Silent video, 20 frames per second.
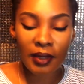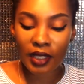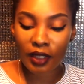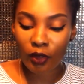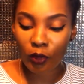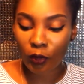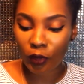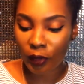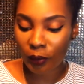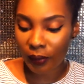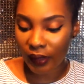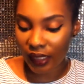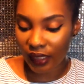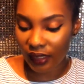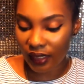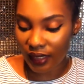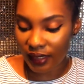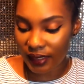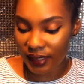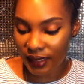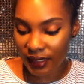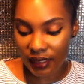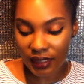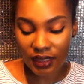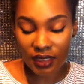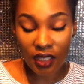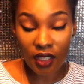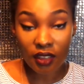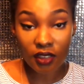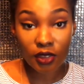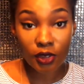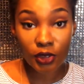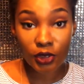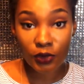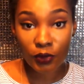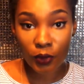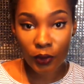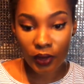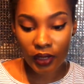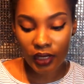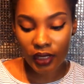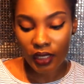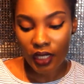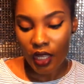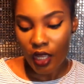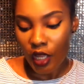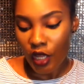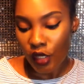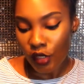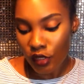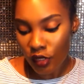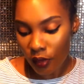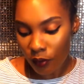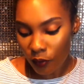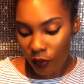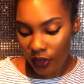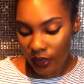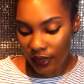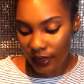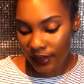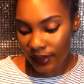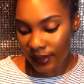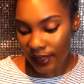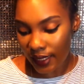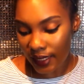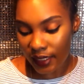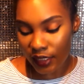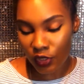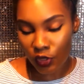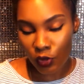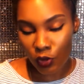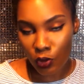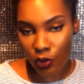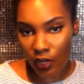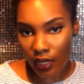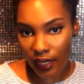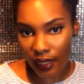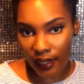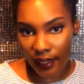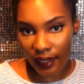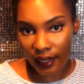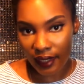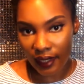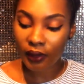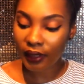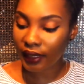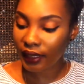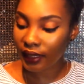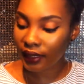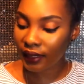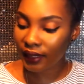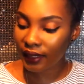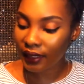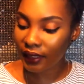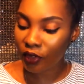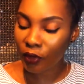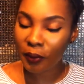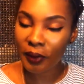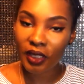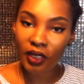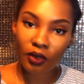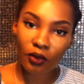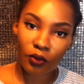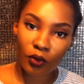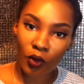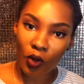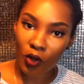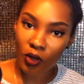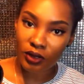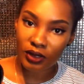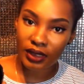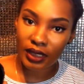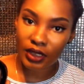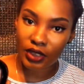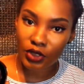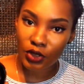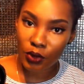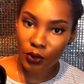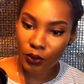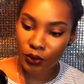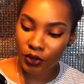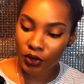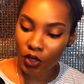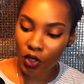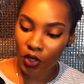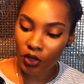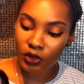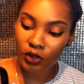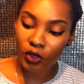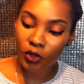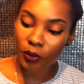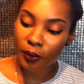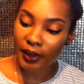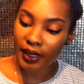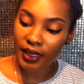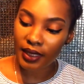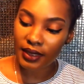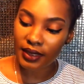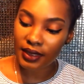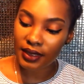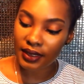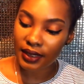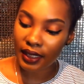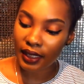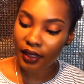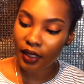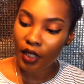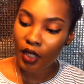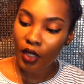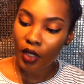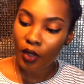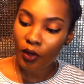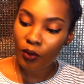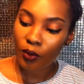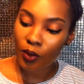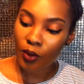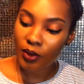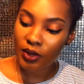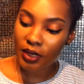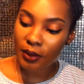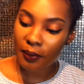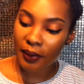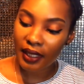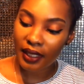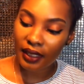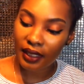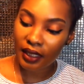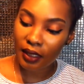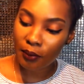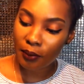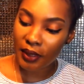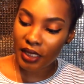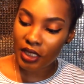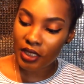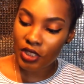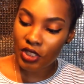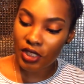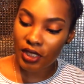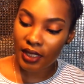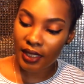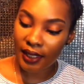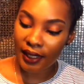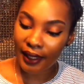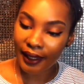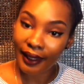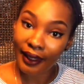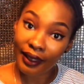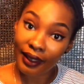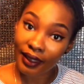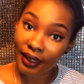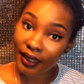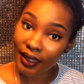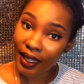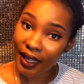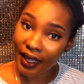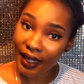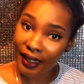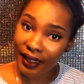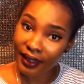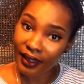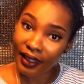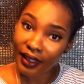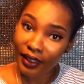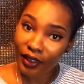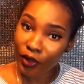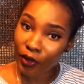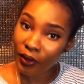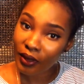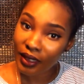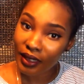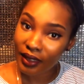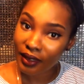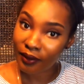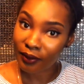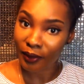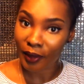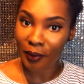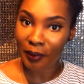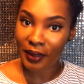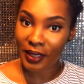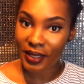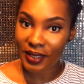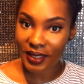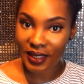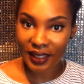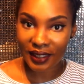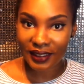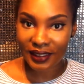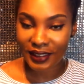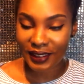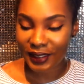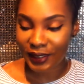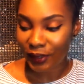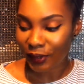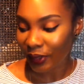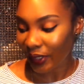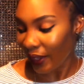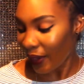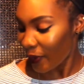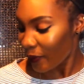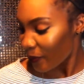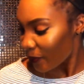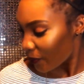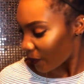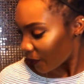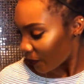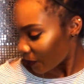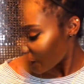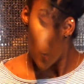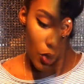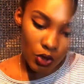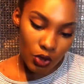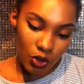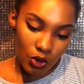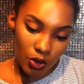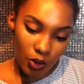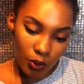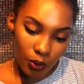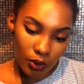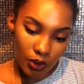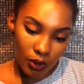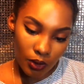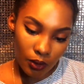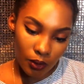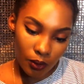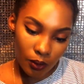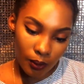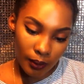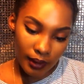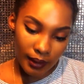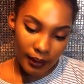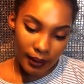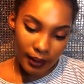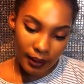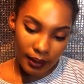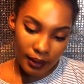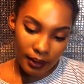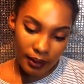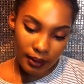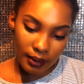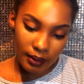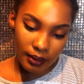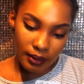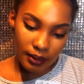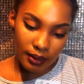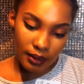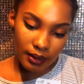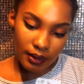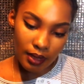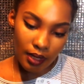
and I only paid like $6 for it. So I'm really excited to try it, and it'll be good for all skin tones also because it's like rosy, pinky, peachy, and highlightery, if that makes sense. So yeah, what I have to show you is